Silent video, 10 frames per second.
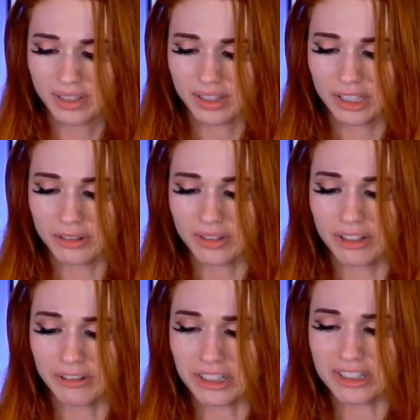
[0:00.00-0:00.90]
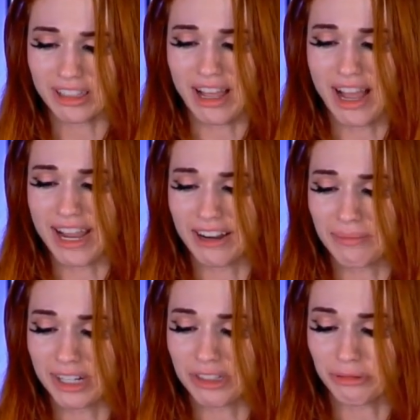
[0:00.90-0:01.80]
You're literally just lying on
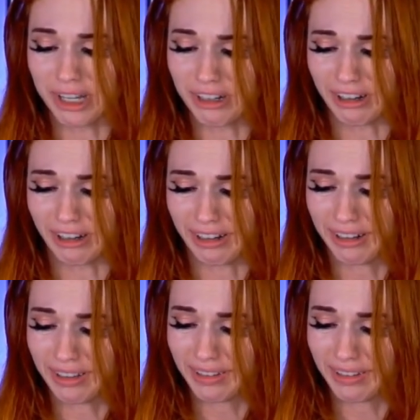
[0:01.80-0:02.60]
my Twitter.